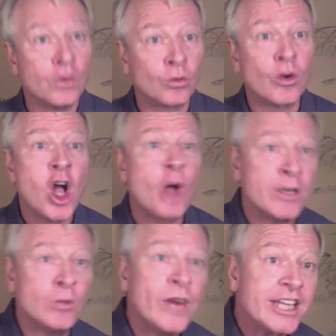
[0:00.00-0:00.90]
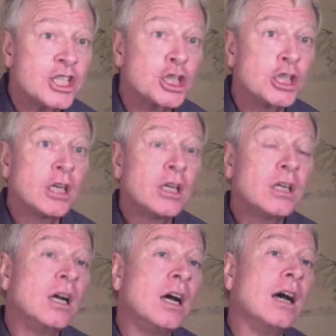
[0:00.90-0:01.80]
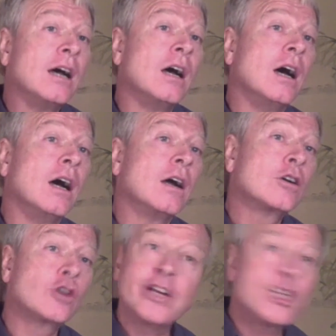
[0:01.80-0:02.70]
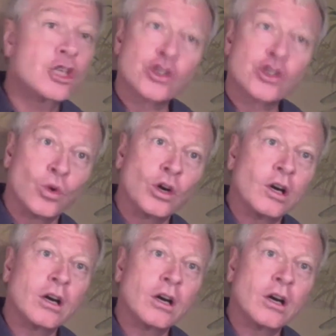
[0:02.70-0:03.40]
realm in which creatures were